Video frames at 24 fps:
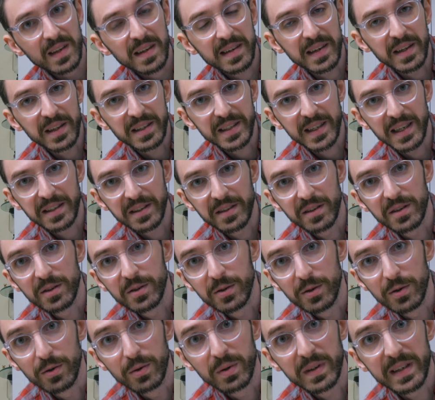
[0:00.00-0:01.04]
Now this has a
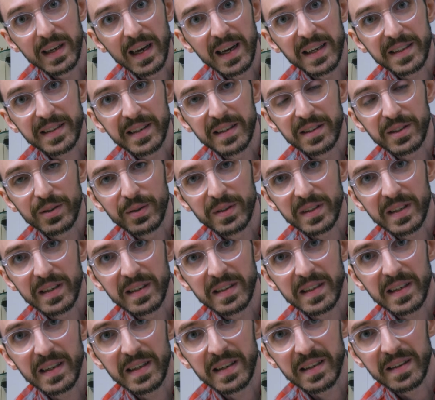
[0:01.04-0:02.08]
new gasket, so it's gonna
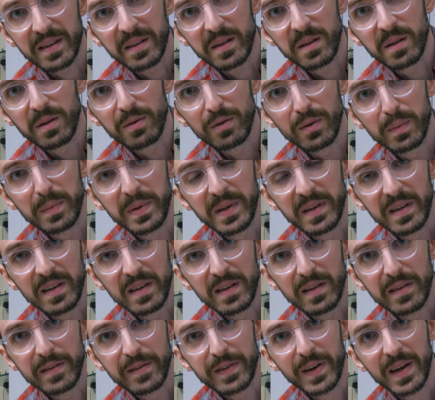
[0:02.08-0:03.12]
take a little bit
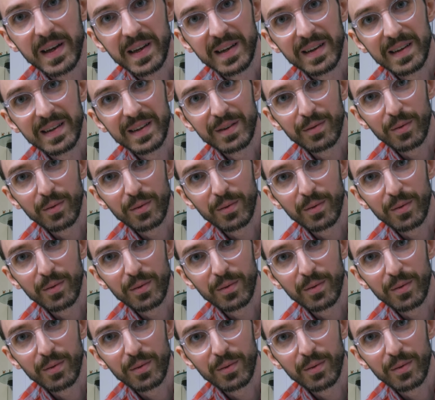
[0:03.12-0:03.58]
of